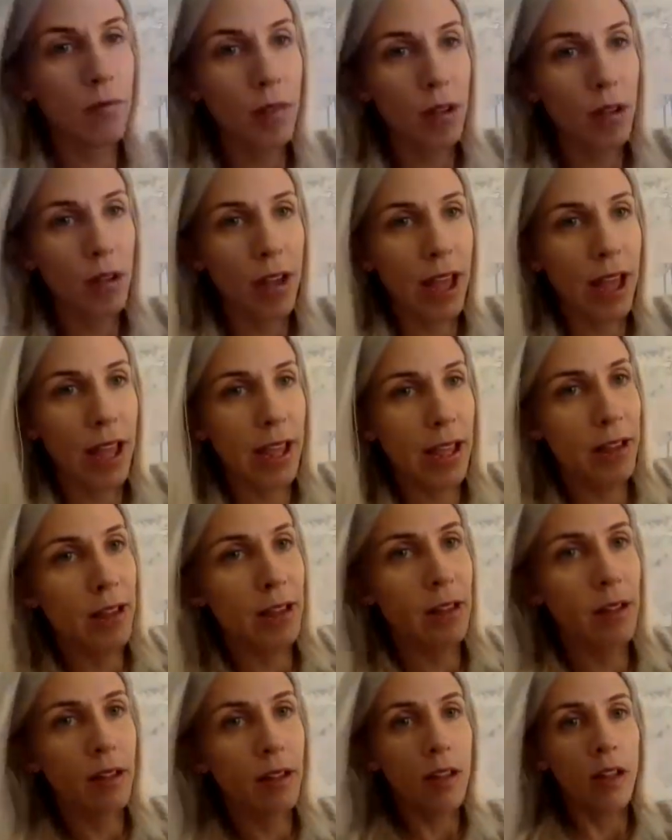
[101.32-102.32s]
okay?
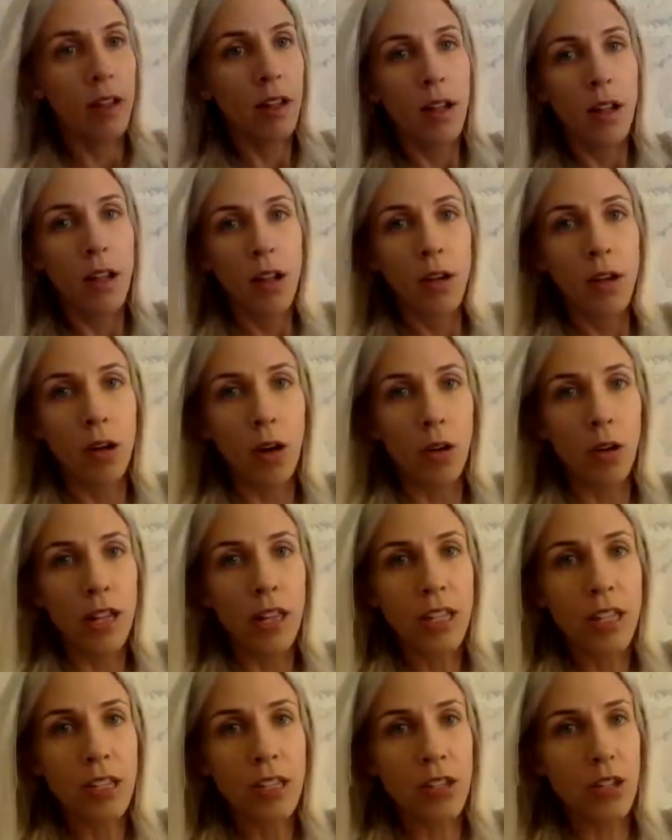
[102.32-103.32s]
Go to
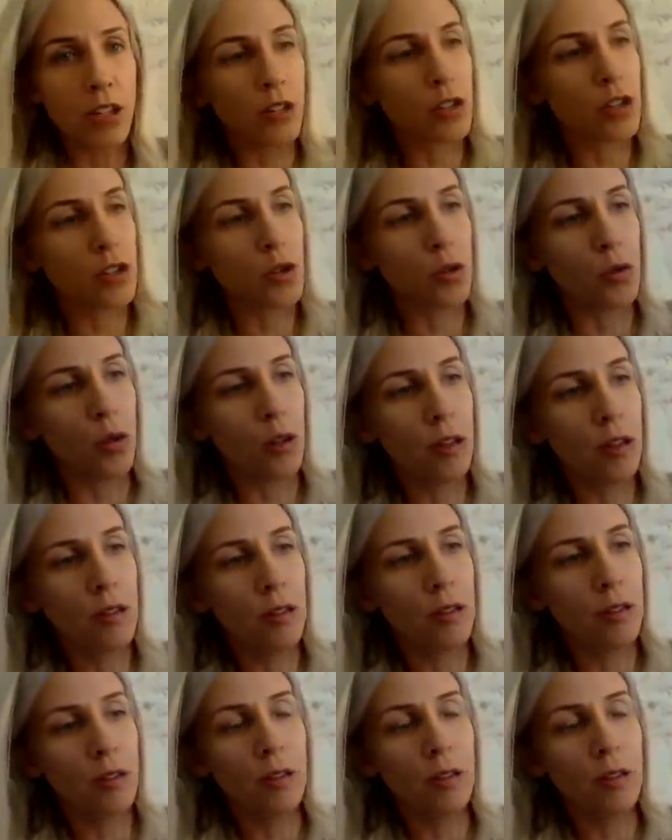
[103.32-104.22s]
the search tool,